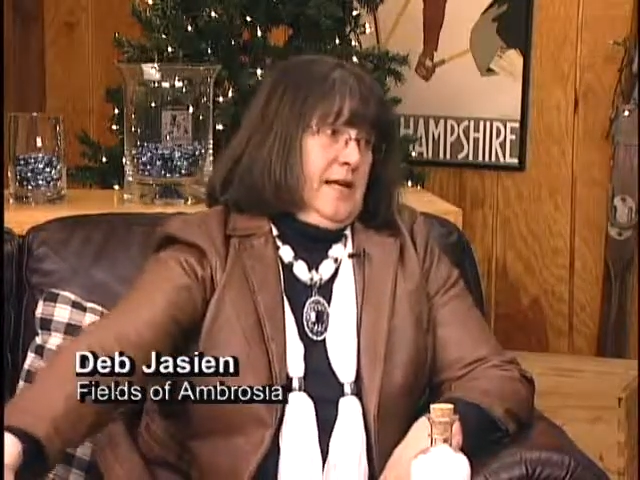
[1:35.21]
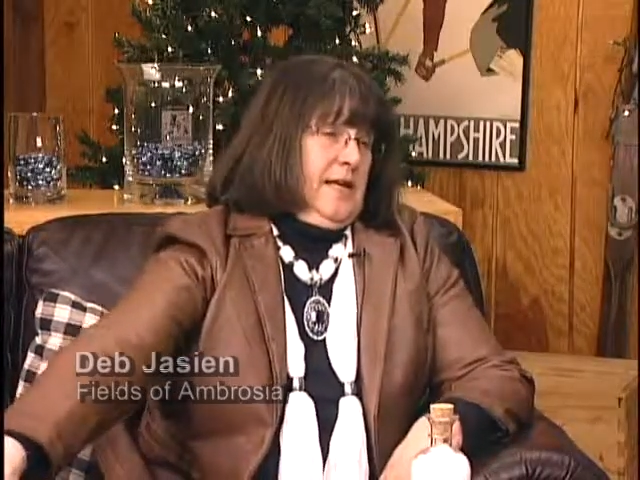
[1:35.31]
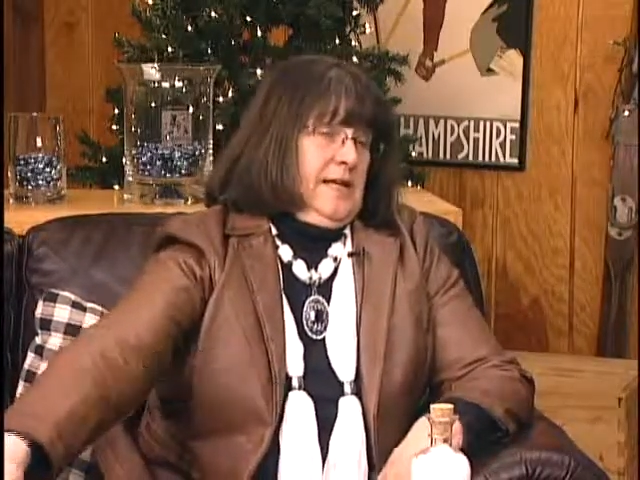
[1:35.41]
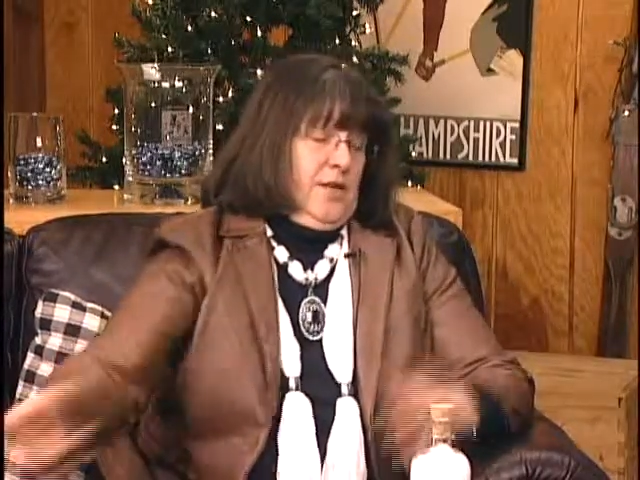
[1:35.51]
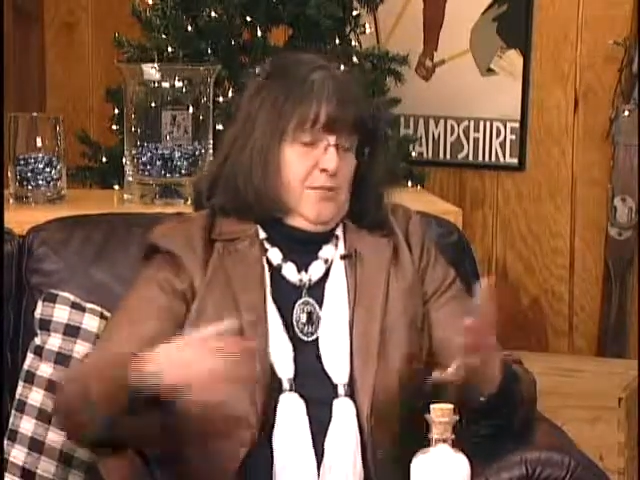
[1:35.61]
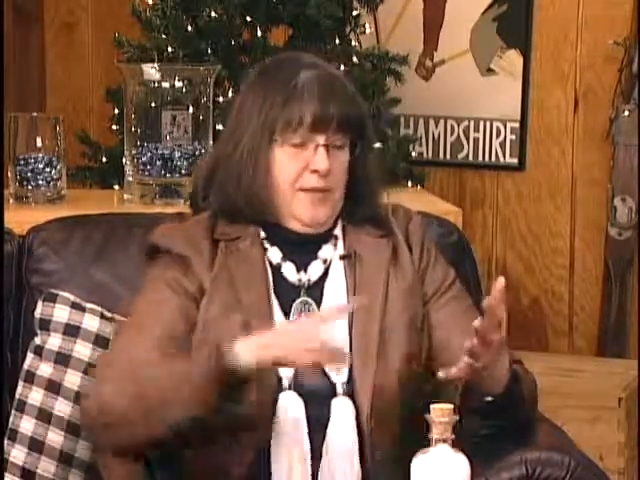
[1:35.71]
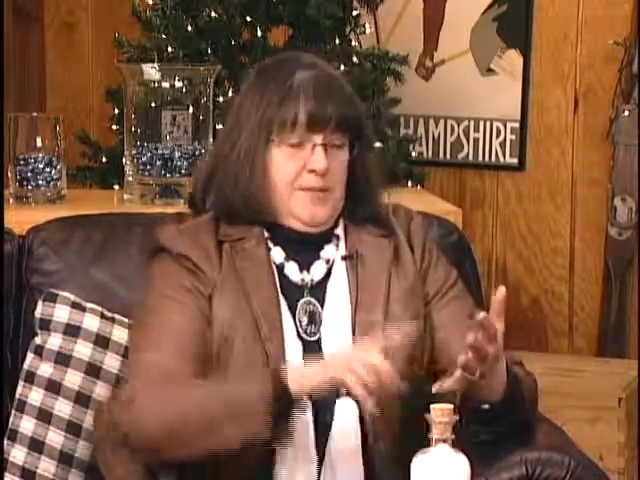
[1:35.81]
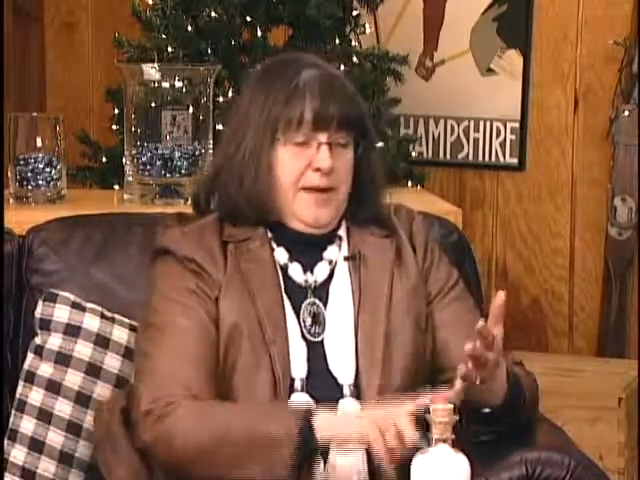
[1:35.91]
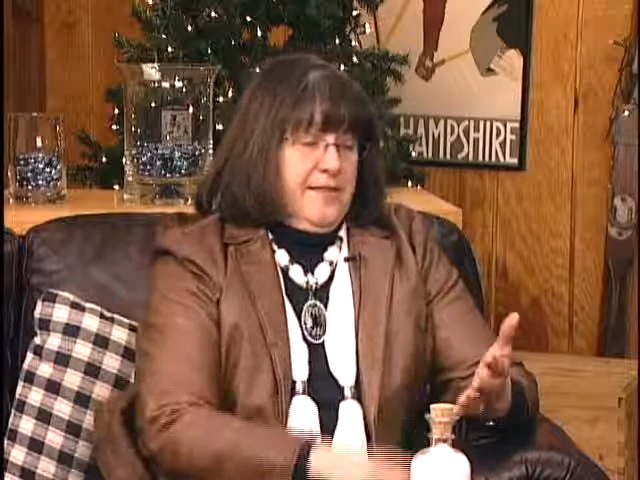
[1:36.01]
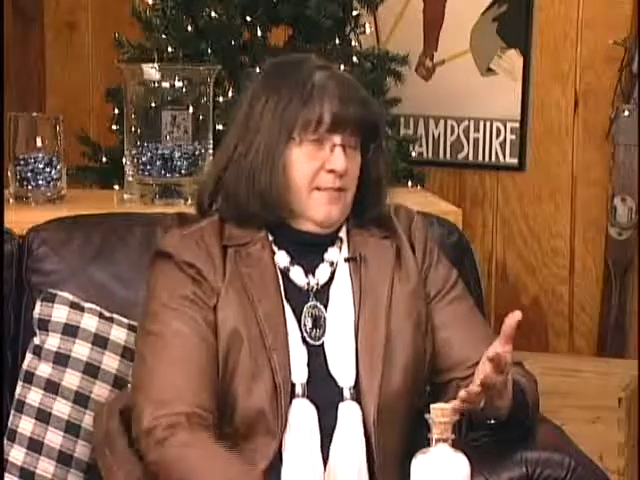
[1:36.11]
Nice. You can put
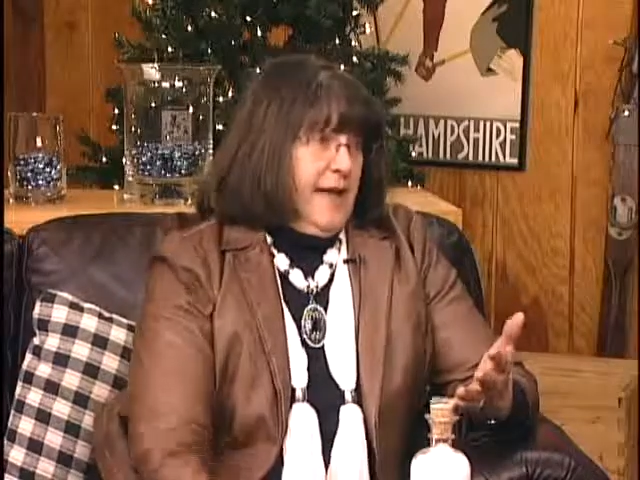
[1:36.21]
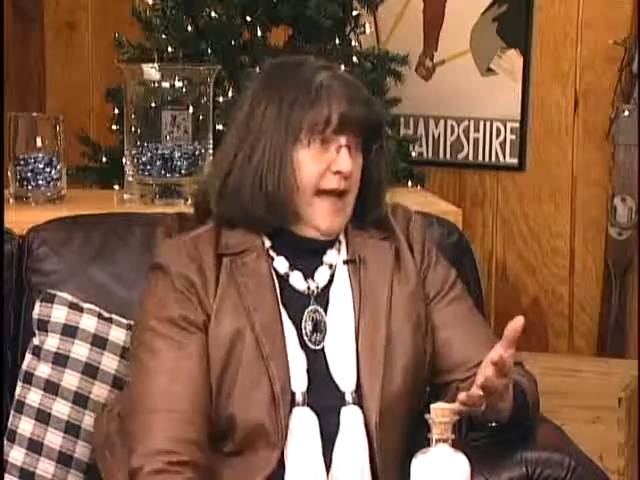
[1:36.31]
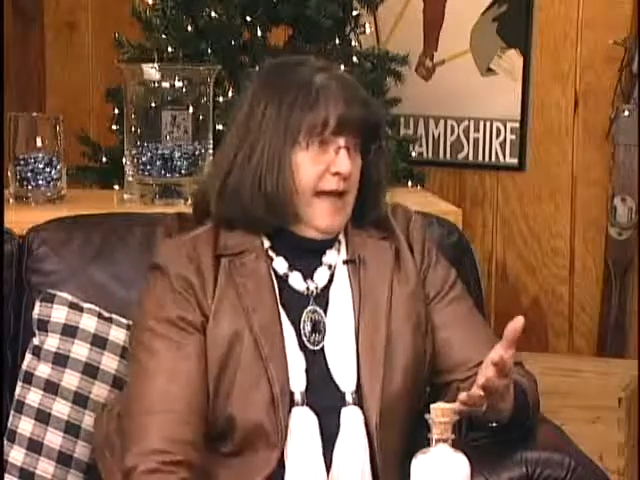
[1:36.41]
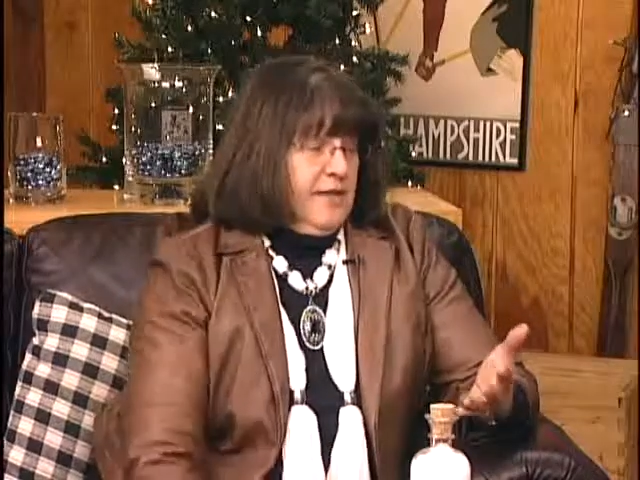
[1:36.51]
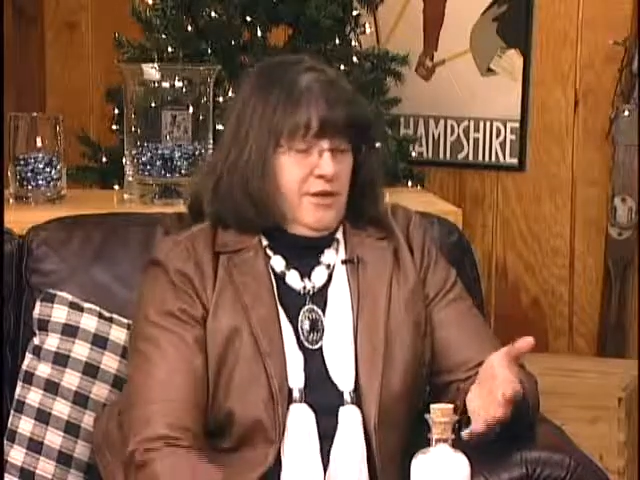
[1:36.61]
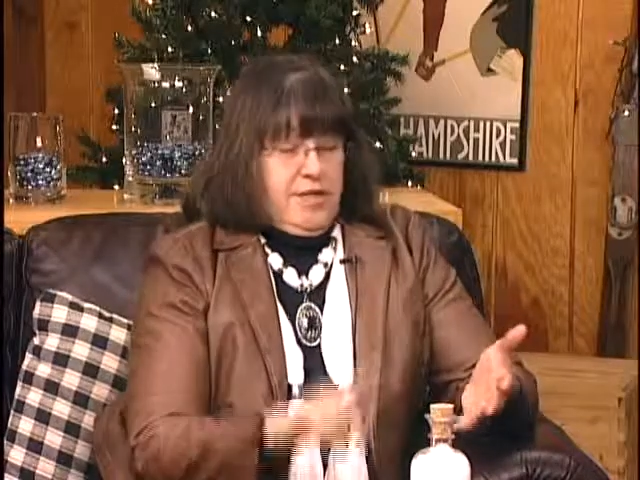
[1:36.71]
them in the bath.